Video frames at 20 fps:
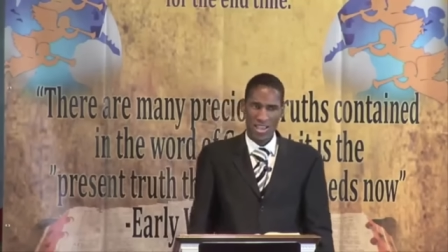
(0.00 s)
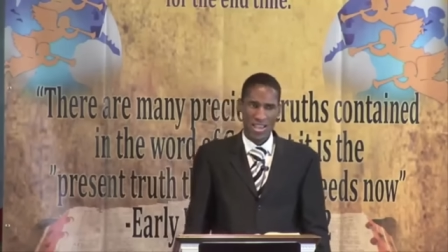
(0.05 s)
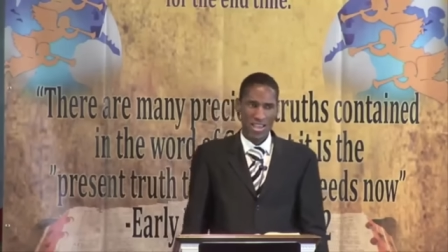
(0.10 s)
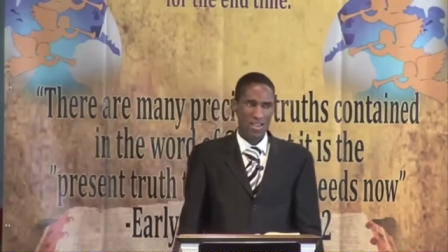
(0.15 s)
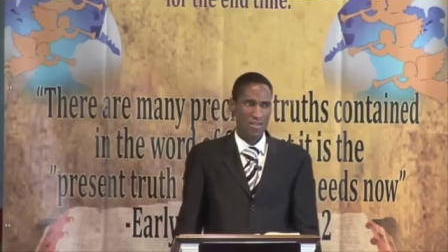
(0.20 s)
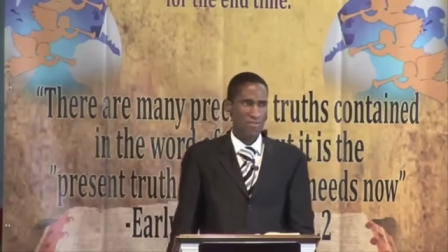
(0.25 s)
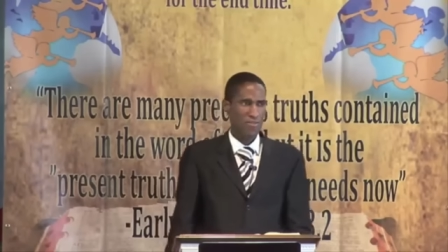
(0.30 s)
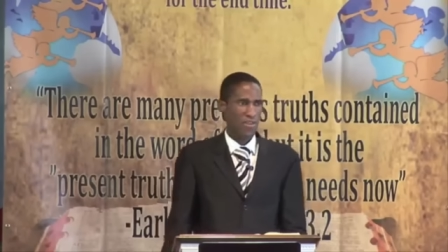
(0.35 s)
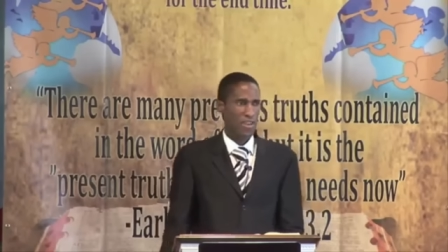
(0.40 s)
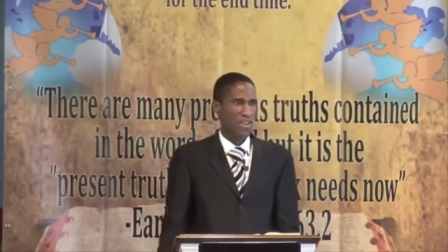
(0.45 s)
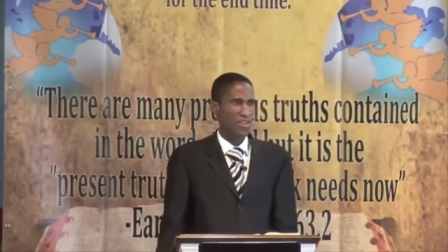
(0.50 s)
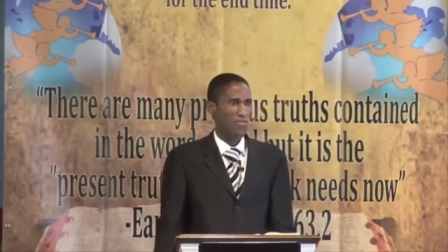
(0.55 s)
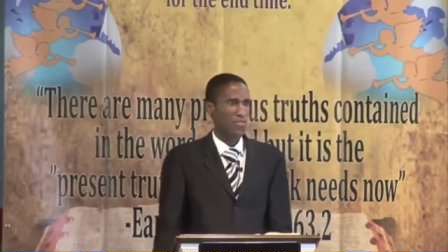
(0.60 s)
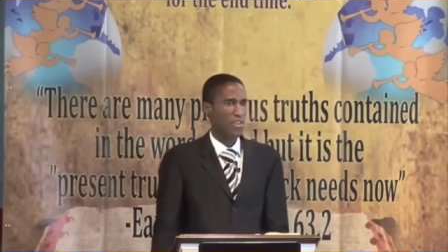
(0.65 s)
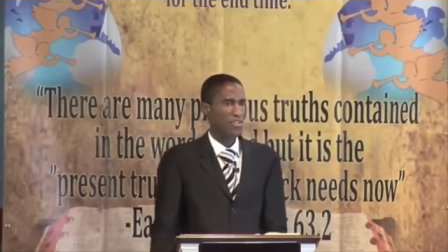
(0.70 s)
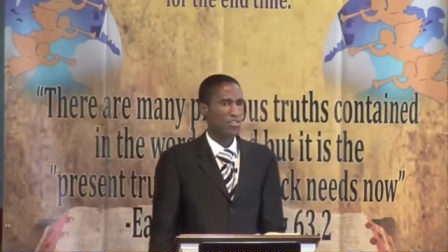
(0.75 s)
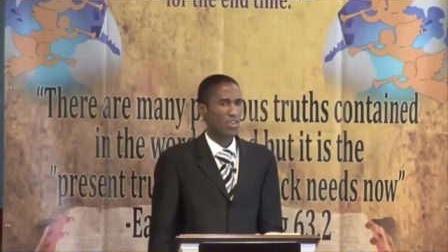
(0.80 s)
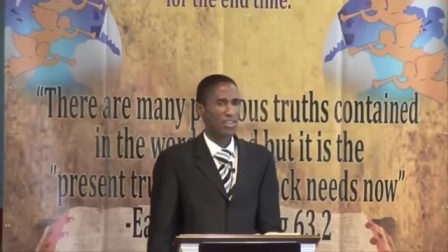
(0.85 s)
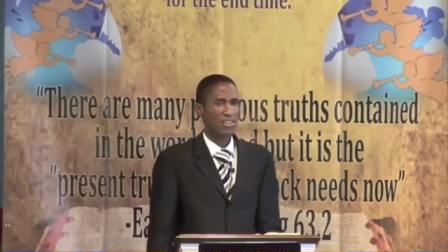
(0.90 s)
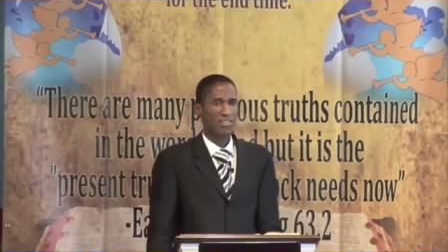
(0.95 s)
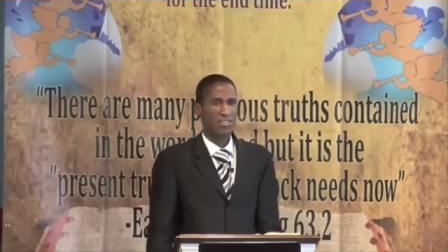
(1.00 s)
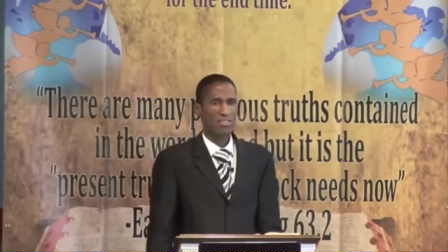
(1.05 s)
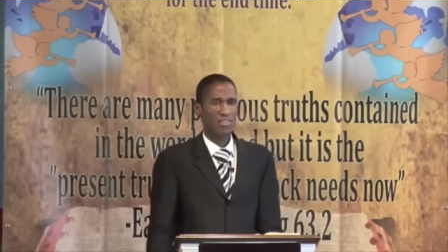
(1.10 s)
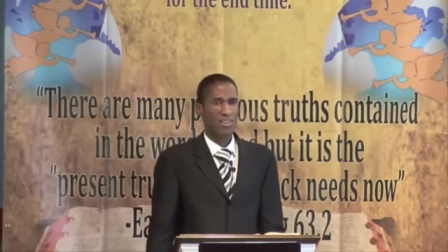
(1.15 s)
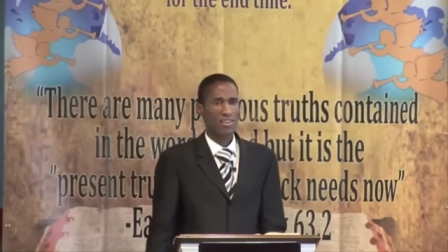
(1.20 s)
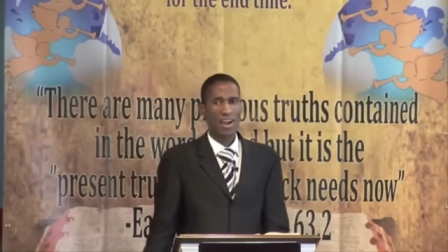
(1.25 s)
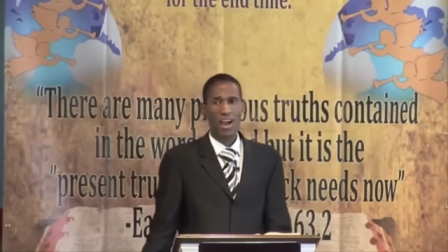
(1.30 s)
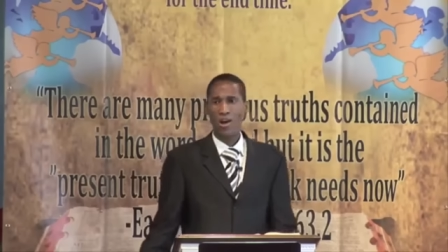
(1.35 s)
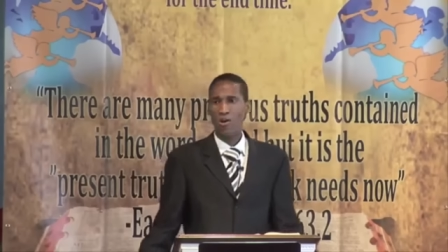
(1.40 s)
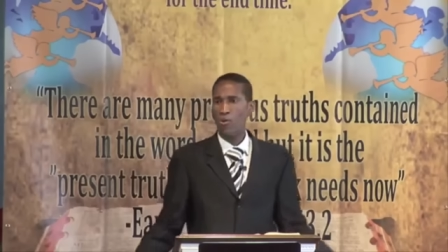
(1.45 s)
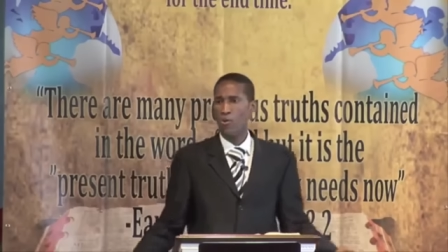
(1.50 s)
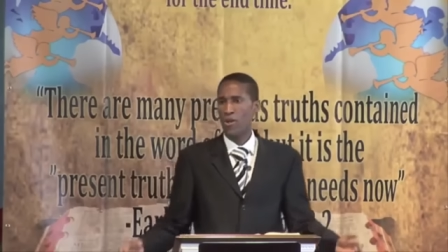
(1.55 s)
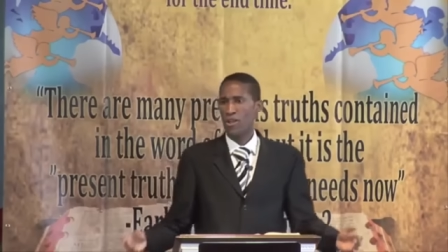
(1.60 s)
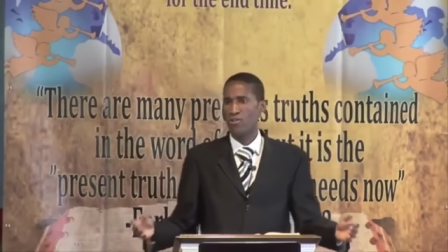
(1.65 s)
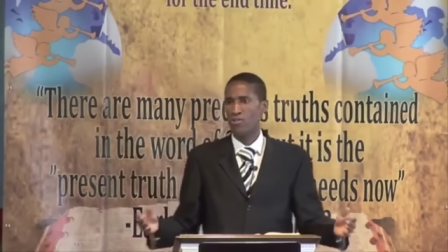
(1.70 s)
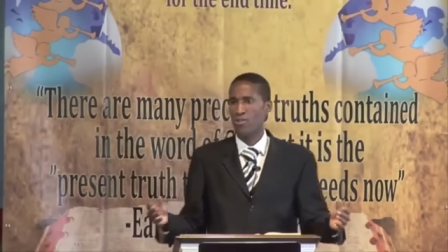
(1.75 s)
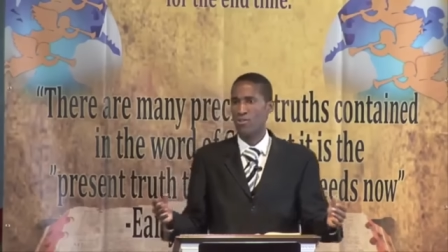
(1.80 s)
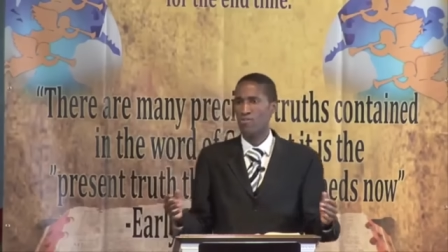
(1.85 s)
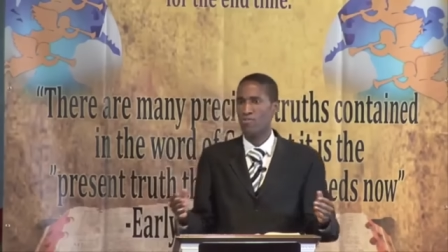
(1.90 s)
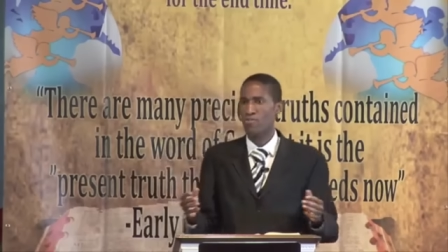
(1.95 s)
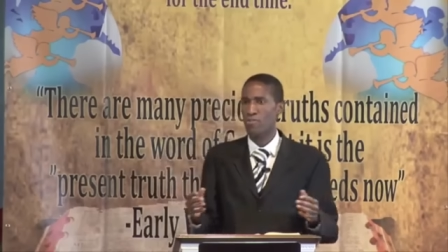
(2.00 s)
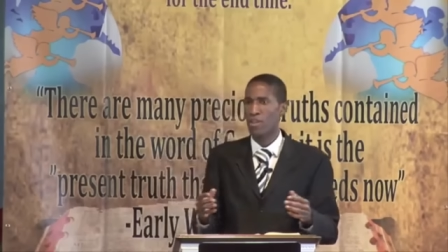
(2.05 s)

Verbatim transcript: ev- evangelistic outreach